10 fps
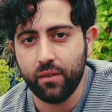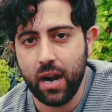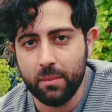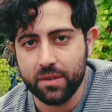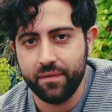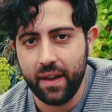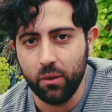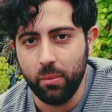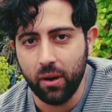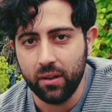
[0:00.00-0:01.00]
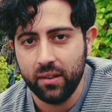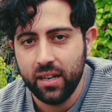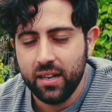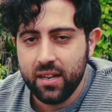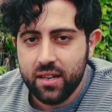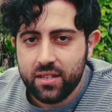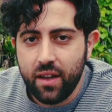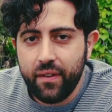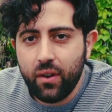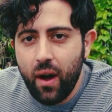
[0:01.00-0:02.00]
grams of fennel pollen. So
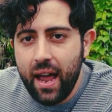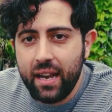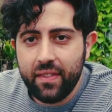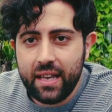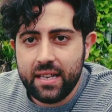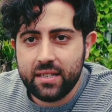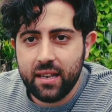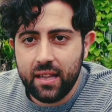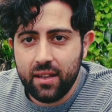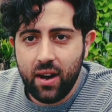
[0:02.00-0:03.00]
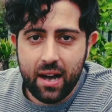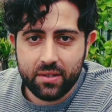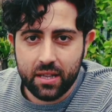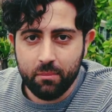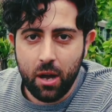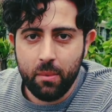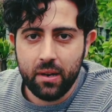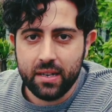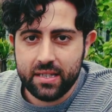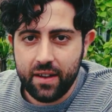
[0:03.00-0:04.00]
if you've got any of these in your house at the
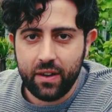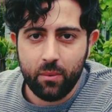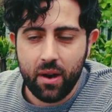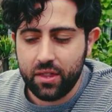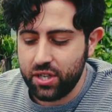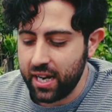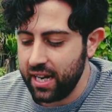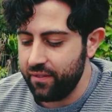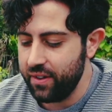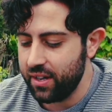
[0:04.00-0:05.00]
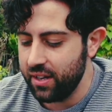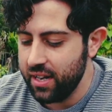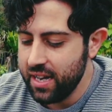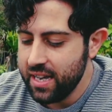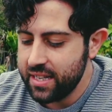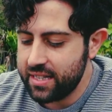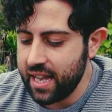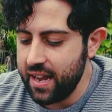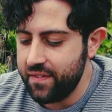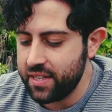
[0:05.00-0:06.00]
moment, it's definitely worth checking if you can
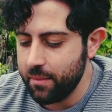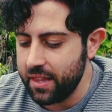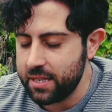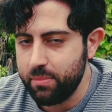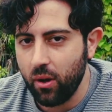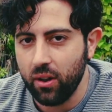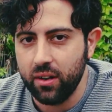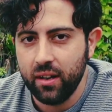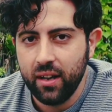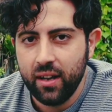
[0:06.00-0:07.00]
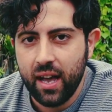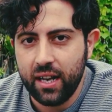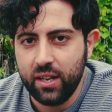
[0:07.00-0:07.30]
save some of this pollen and